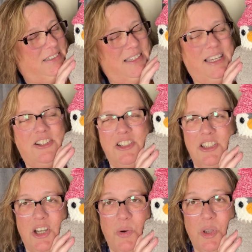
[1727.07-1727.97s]
They're
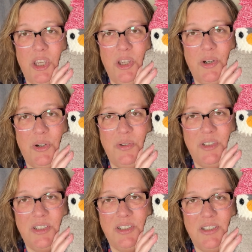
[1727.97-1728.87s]
so
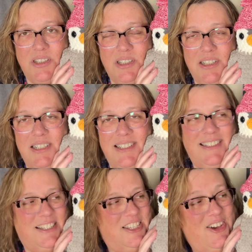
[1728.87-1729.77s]
cute.
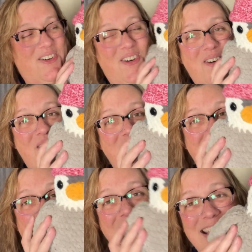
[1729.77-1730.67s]
So
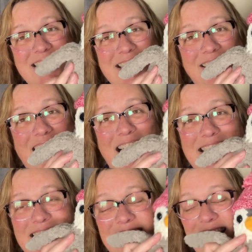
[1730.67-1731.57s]
that is the
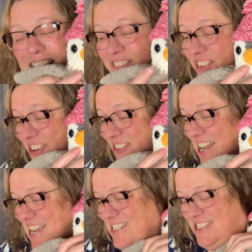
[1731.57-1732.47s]
last thing I have for you
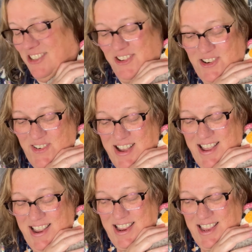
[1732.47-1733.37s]
guys. So
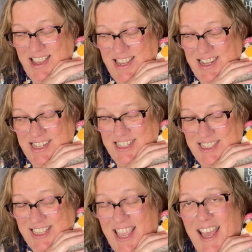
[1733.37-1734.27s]

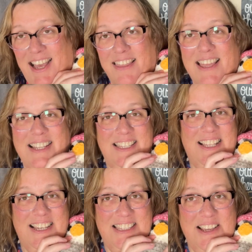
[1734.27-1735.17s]
yeah, that's the
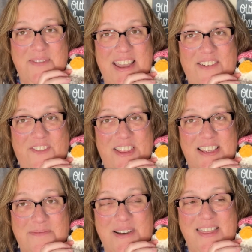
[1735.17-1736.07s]
last thing we have for
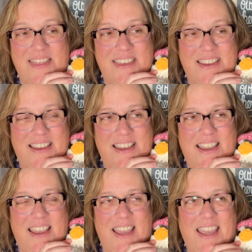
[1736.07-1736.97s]
this month.
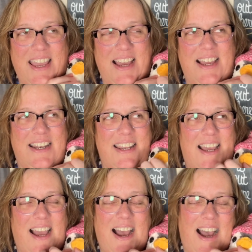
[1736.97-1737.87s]
And
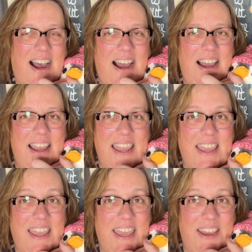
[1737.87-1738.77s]

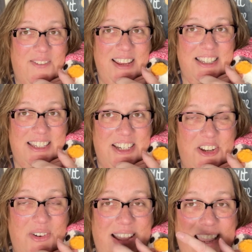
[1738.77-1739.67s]
I can't wait to show
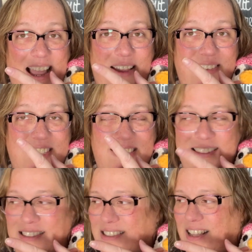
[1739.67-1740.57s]
you. I
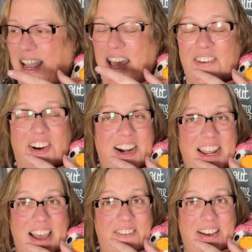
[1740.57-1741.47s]
already
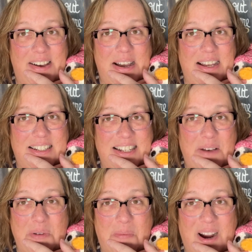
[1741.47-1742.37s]
have a
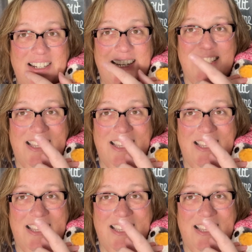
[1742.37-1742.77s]
couple projects that